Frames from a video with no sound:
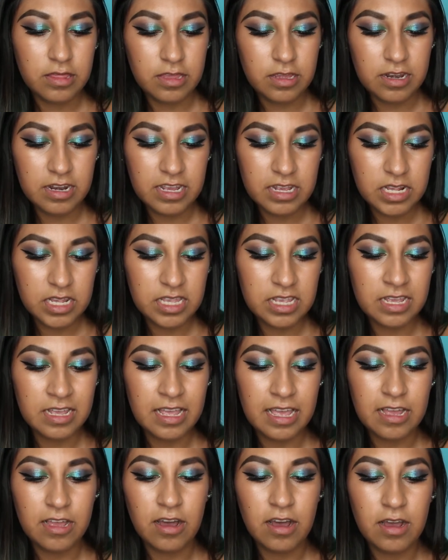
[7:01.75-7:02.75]
The next thing
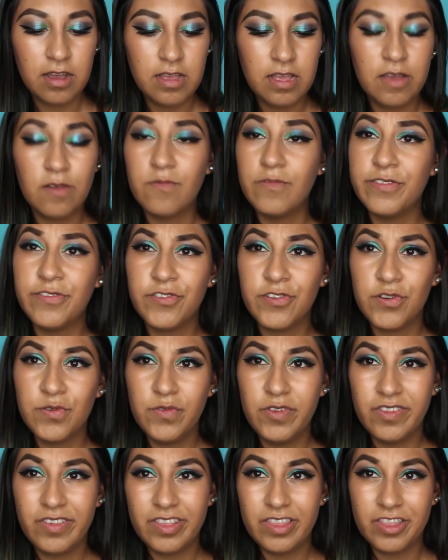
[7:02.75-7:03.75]
I got at Windsor
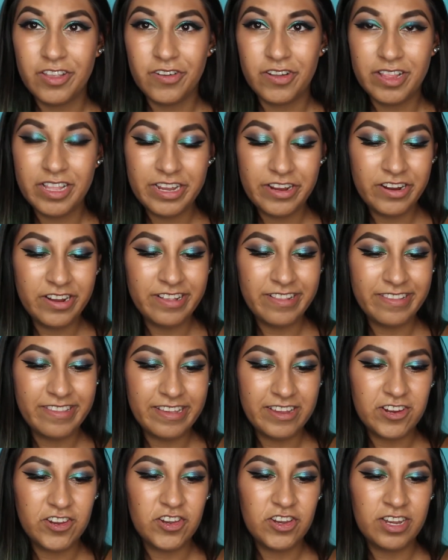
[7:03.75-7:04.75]
was in their clearance
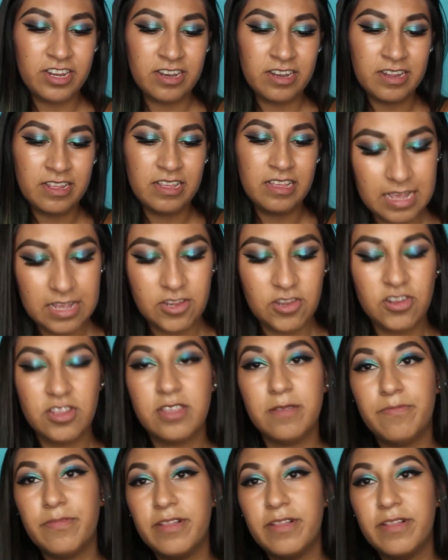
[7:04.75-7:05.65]
section. It's just a